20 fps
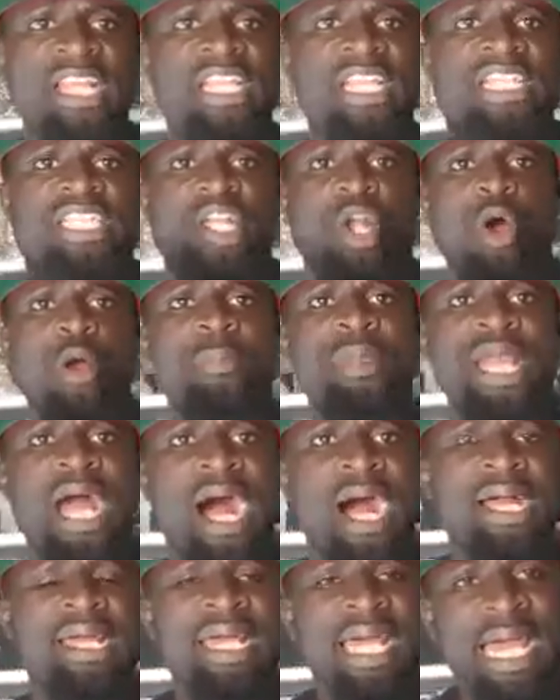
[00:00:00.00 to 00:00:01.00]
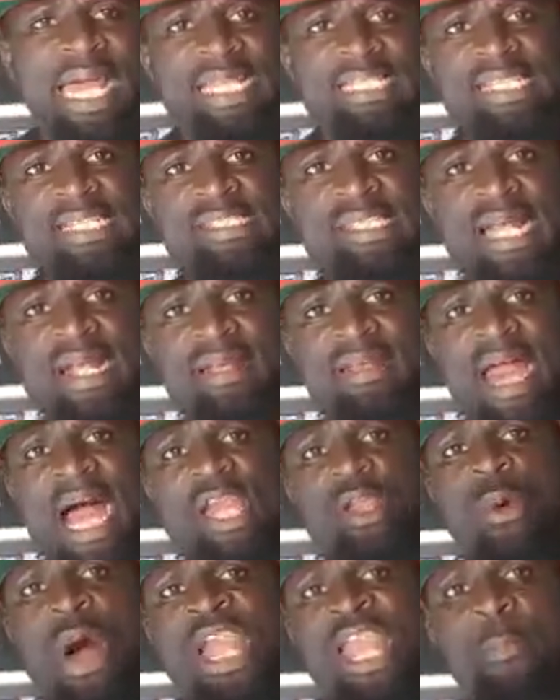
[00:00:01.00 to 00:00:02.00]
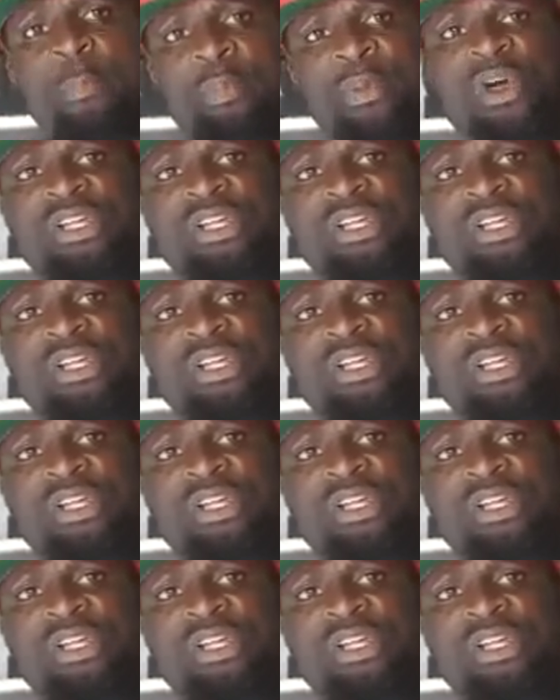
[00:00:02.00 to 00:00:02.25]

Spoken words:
Editrobia, it is a gradually